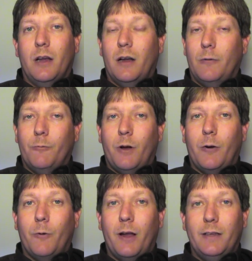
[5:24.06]

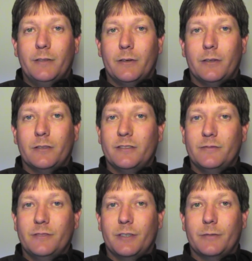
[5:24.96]
Our rates are
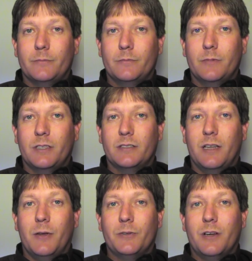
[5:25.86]

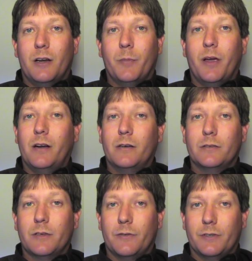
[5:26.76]
as low as our
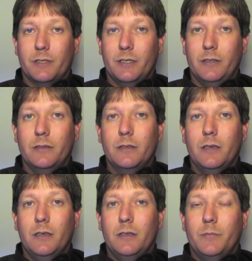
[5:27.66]
competitors overseas,
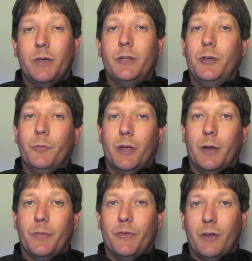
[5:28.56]
but you can
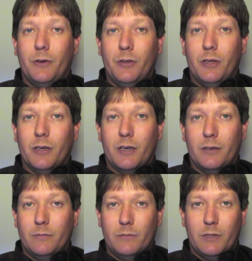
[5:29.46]
pick up the phone. You
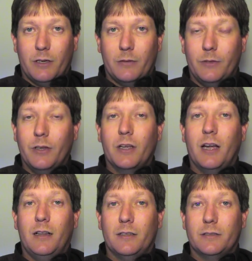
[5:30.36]
can
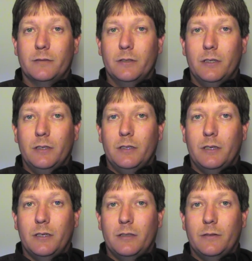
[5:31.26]
call us
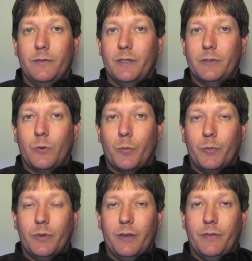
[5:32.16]
if
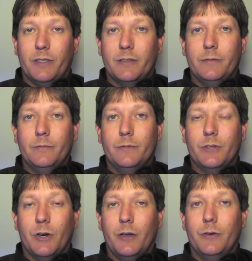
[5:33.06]
it's
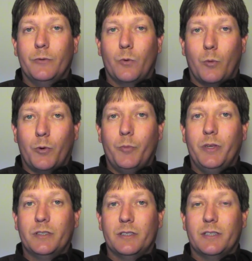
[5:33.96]
during normal
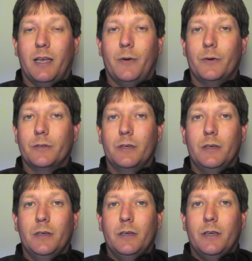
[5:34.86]
business hours,
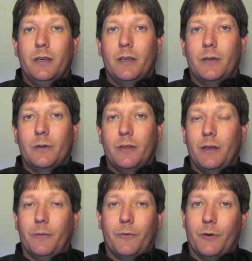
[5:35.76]

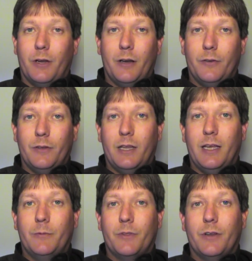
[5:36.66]
and if we're not on the
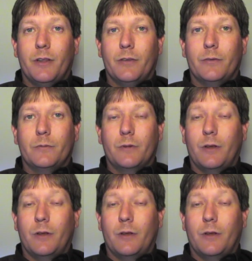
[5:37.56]
line with another